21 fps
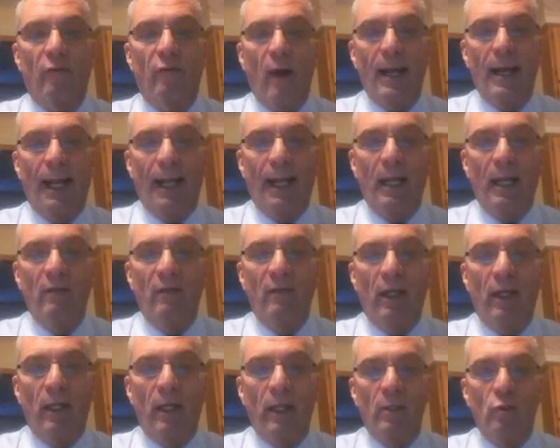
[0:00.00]
Friday
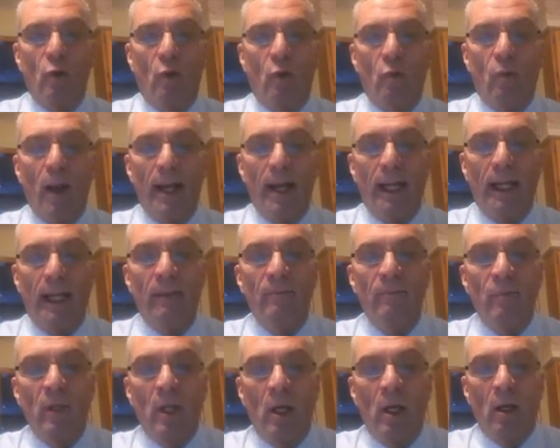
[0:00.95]
evening is already
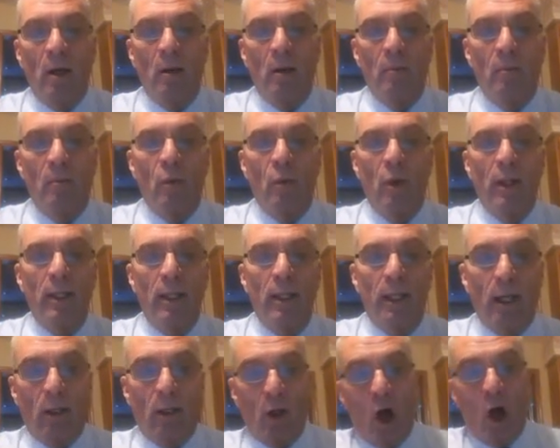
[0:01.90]
uh,
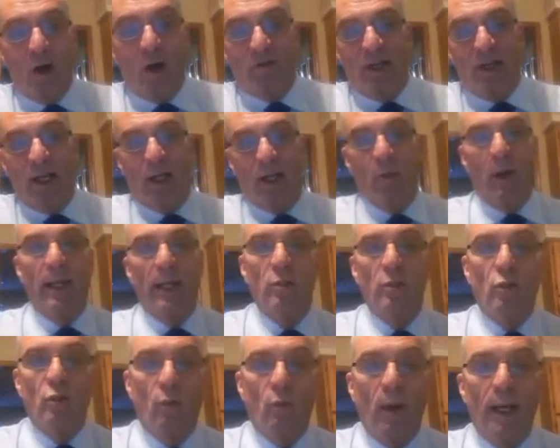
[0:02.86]
aloft anyway
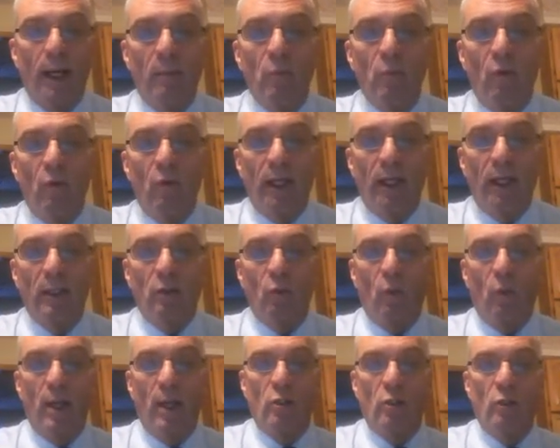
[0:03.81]
is already moving into
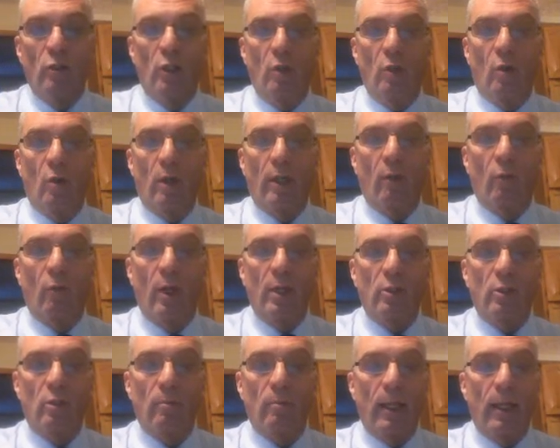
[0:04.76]
western New York and
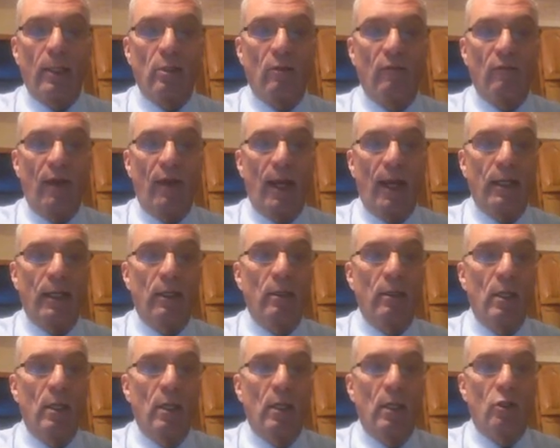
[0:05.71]
western Pennsylvania.
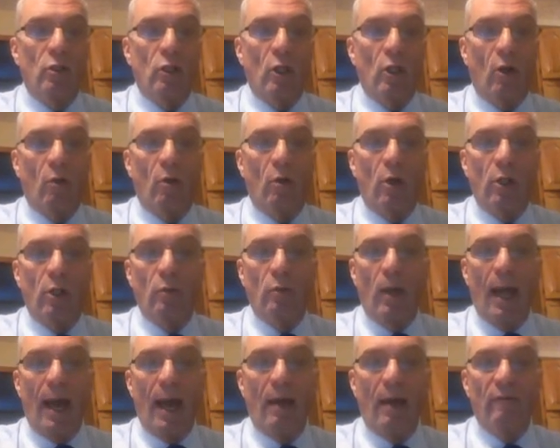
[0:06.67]
So you
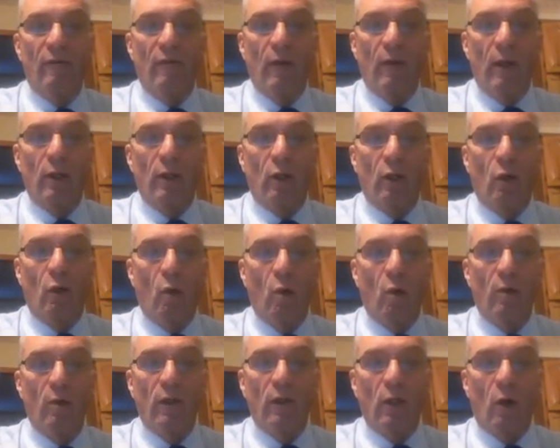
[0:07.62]
have uh, the
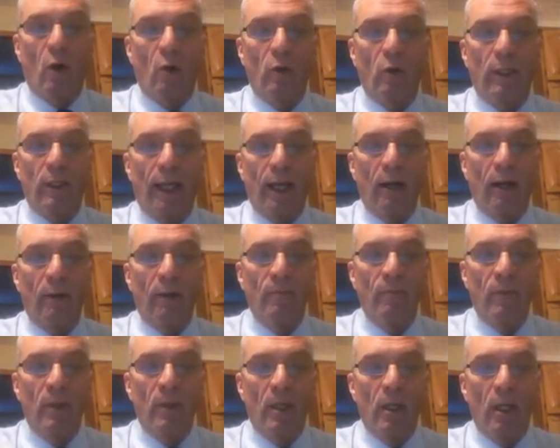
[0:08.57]
core of the cold air
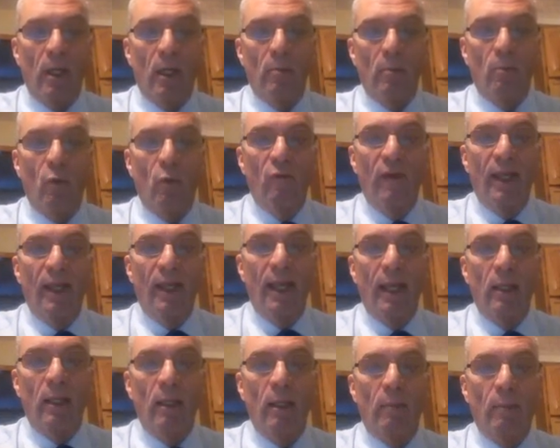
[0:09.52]
uh, moving
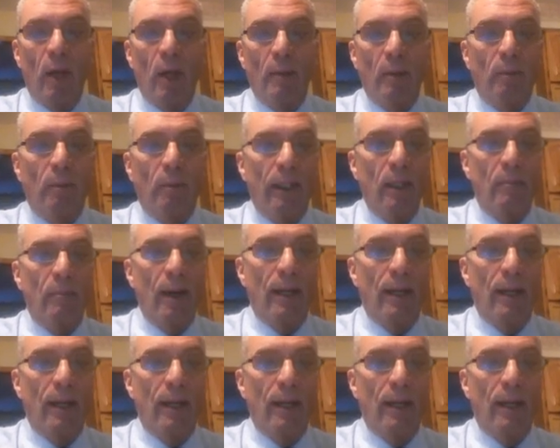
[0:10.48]
in probably